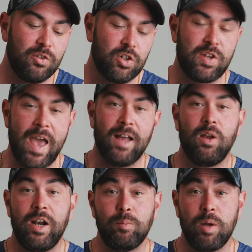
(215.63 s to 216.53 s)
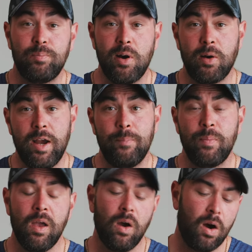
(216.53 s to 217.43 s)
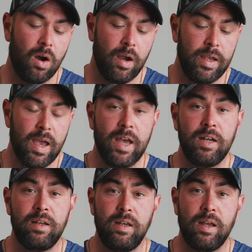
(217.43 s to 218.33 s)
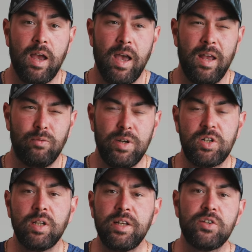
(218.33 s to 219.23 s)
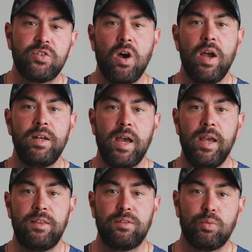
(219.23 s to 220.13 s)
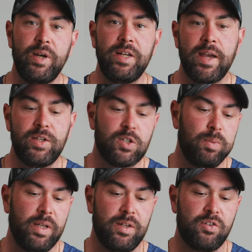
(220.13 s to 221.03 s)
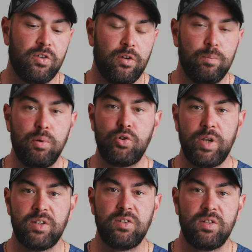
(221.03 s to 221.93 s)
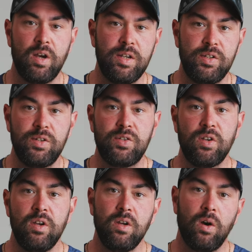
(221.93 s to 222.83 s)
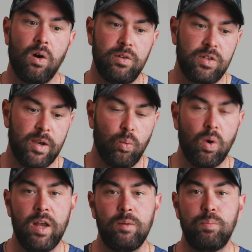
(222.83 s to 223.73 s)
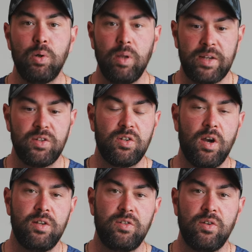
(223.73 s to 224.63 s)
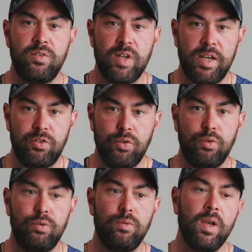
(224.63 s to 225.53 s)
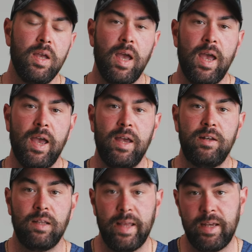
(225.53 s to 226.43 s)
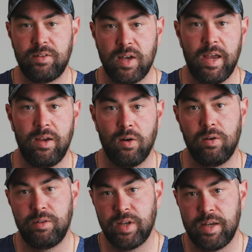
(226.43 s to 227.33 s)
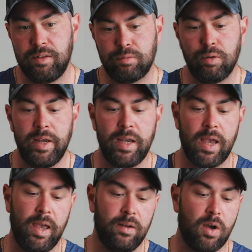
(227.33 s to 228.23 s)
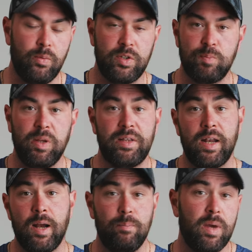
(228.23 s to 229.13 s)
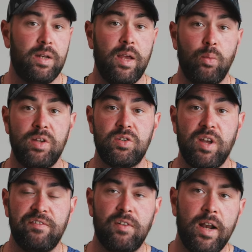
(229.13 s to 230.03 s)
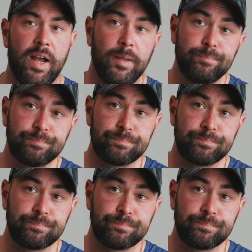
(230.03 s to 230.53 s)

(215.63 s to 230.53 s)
just outlining my program. I had originally designed a 3-day split, so push exercises on day 1, pull exercises on day 2, and leg day on day 3. And I would split that up Monday, Wednesday, Friday.